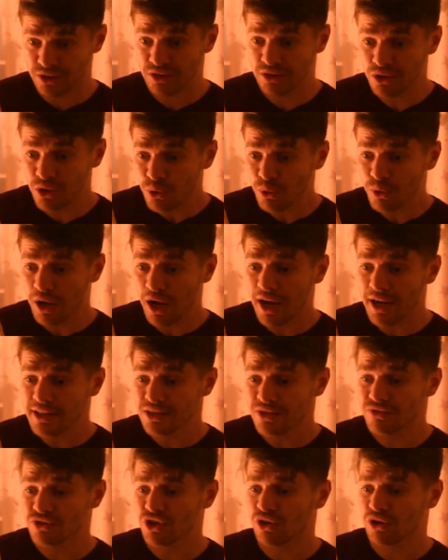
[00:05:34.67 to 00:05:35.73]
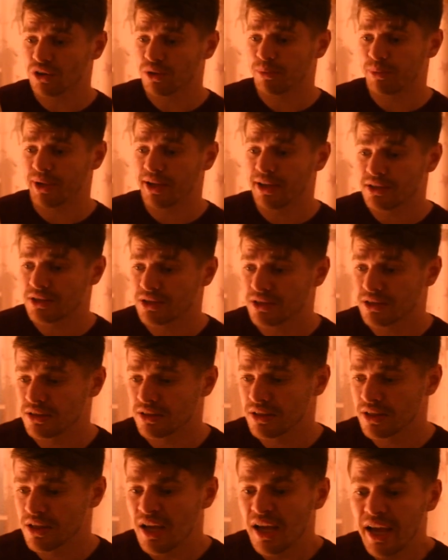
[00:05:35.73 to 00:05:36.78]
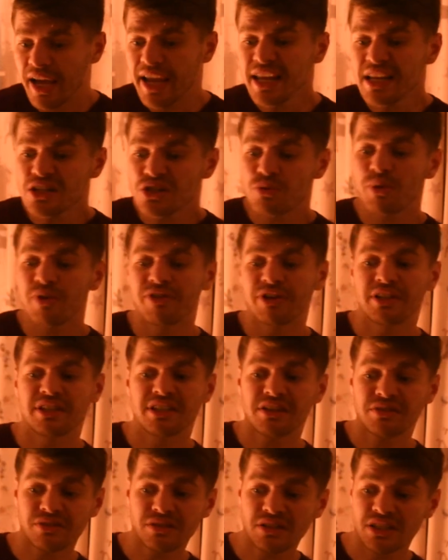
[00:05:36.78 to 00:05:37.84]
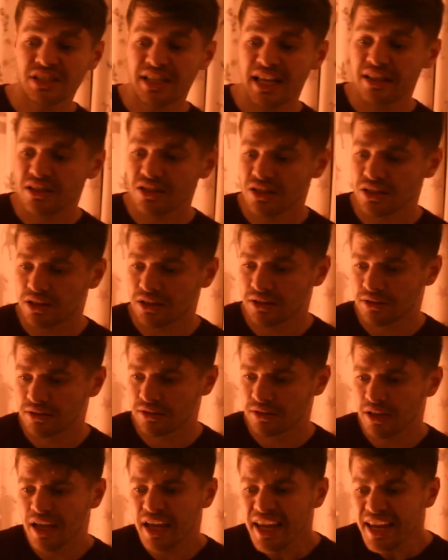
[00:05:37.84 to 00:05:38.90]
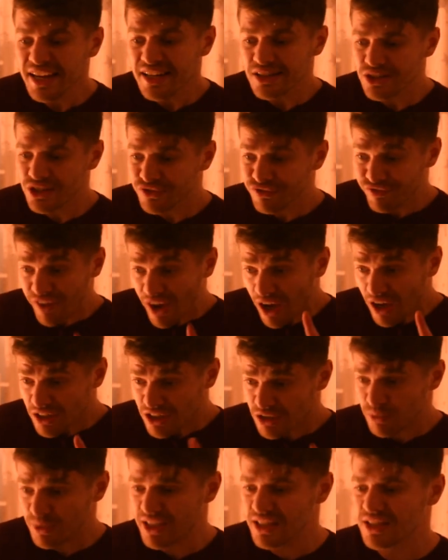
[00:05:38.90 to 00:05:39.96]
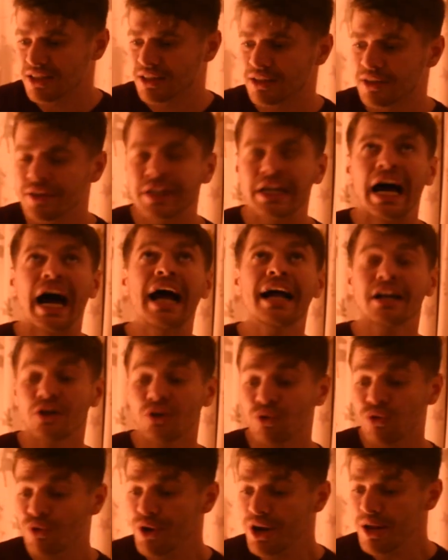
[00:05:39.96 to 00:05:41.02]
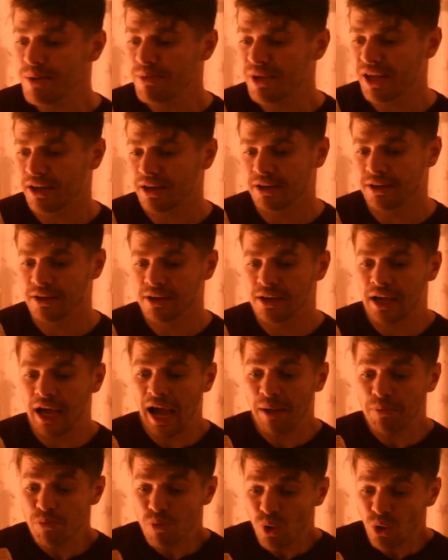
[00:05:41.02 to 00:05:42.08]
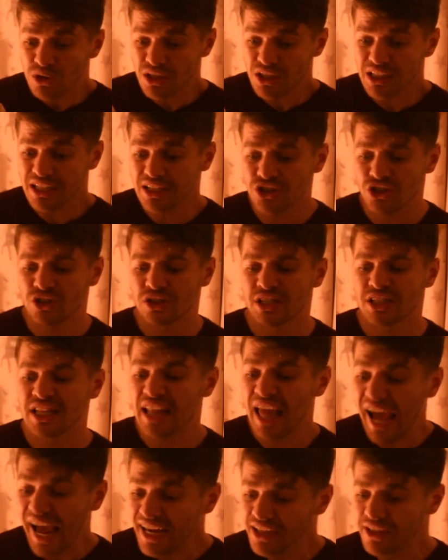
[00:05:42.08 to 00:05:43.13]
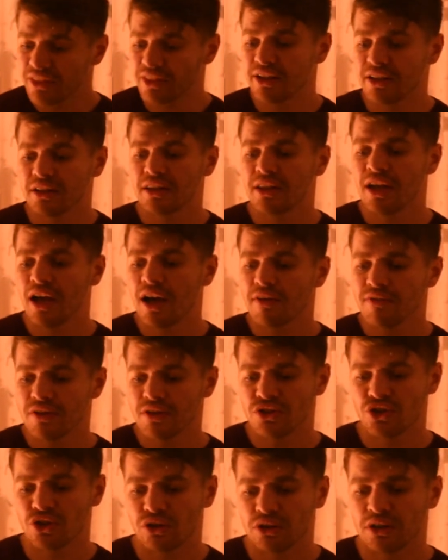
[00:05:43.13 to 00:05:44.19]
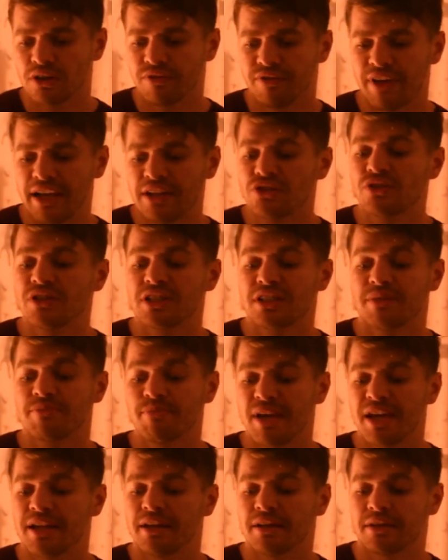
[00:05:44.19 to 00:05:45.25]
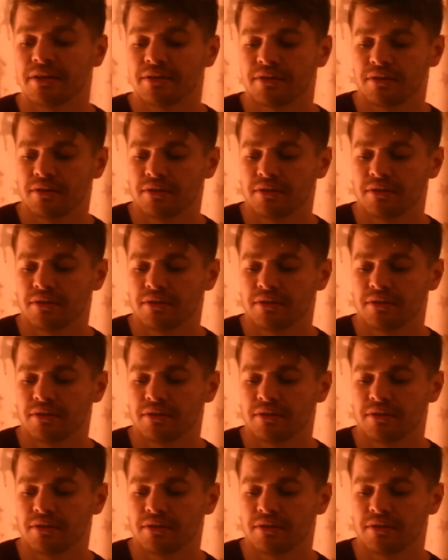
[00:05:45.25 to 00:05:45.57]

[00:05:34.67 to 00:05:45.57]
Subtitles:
new kinds of chocolate bars, each with a different centre, each far sweeter and creamier and more delicious than anything the other chocolate factories can make?"